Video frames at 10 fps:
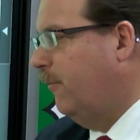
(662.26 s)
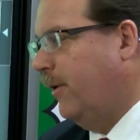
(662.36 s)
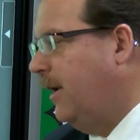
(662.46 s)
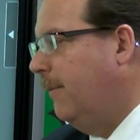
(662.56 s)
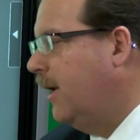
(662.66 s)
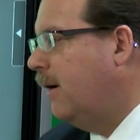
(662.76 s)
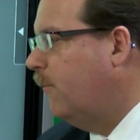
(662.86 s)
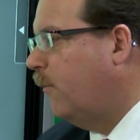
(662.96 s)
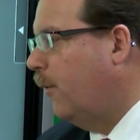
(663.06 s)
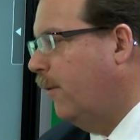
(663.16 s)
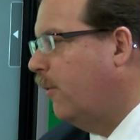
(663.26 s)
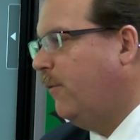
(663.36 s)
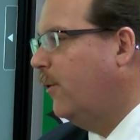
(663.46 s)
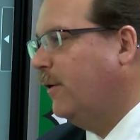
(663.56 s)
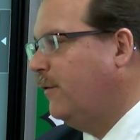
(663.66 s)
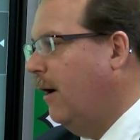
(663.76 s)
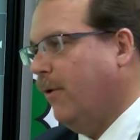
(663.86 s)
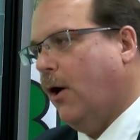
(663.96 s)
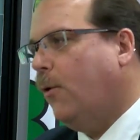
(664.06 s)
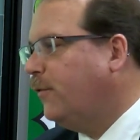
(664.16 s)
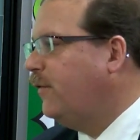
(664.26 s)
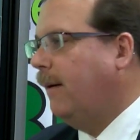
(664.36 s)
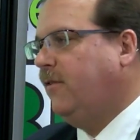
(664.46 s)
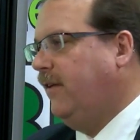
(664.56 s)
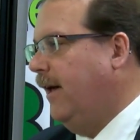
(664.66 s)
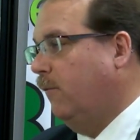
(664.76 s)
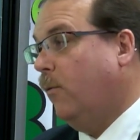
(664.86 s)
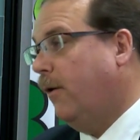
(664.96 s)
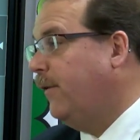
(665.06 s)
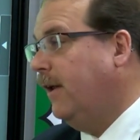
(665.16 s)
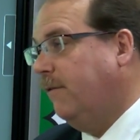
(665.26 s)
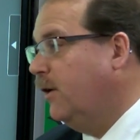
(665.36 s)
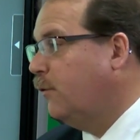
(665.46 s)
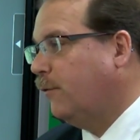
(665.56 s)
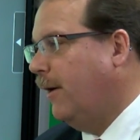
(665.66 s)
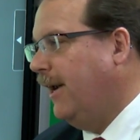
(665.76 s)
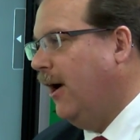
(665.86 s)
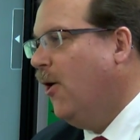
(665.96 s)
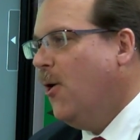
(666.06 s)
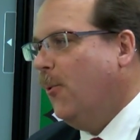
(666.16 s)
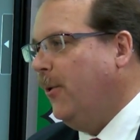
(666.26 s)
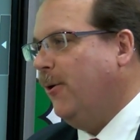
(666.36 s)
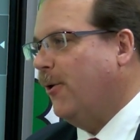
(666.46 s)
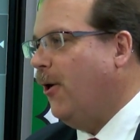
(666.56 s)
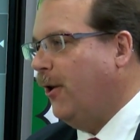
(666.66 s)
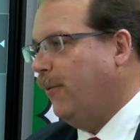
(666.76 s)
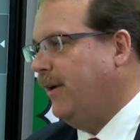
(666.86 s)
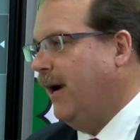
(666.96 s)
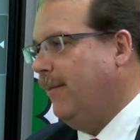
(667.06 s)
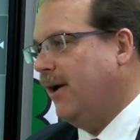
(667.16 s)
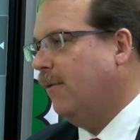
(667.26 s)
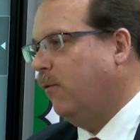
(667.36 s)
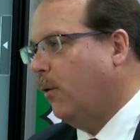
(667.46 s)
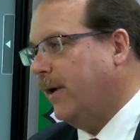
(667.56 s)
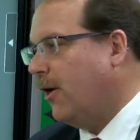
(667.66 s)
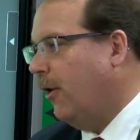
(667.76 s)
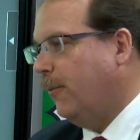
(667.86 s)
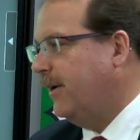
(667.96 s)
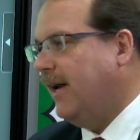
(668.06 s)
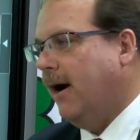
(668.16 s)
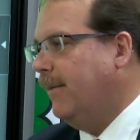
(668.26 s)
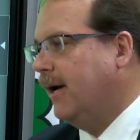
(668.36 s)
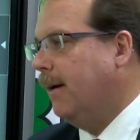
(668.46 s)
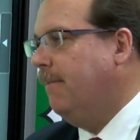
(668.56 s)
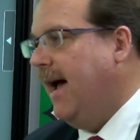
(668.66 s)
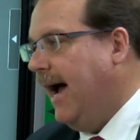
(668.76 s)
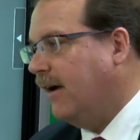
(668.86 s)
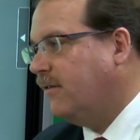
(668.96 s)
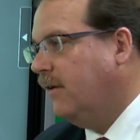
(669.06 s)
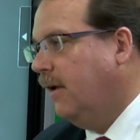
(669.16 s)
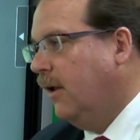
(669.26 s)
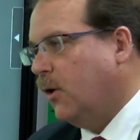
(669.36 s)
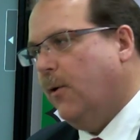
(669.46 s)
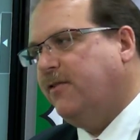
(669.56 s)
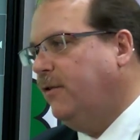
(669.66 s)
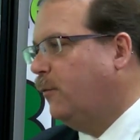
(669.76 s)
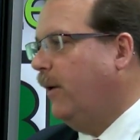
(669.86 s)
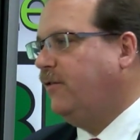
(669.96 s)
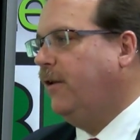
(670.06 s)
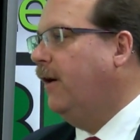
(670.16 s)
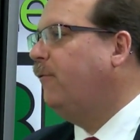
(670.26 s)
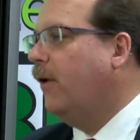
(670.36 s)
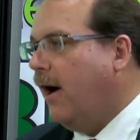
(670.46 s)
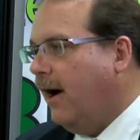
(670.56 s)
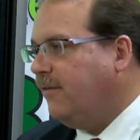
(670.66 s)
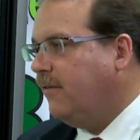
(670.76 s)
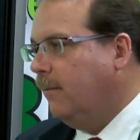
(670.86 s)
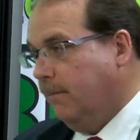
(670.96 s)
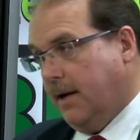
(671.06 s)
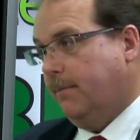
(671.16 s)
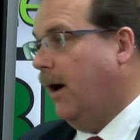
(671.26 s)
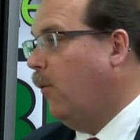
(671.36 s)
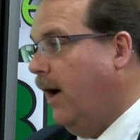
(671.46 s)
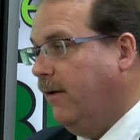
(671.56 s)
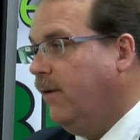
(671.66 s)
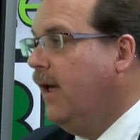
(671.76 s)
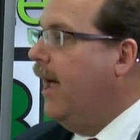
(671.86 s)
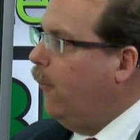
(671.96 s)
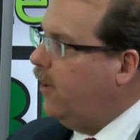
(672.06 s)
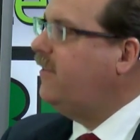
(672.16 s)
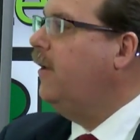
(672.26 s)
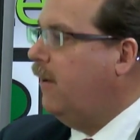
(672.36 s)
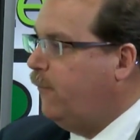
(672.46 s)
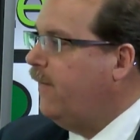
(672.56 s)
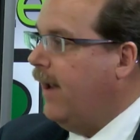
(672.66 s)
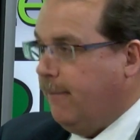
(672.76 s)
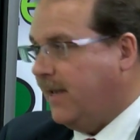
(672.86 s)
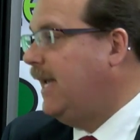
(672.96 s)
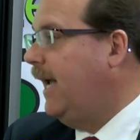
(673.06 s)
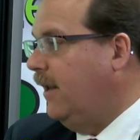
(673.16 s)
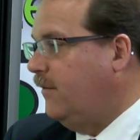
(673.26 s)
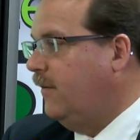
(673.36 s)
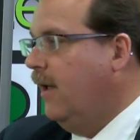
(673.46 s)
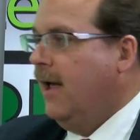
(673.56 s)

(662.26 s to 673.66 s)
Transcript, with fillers: retirement income floor that we're focused on with a whole subset of wealthy individuals right now. We don't call it the retirement income floor, we call it the retirement income max. Questions what's enough for us, me and my wife, and what's enough for them, the kids?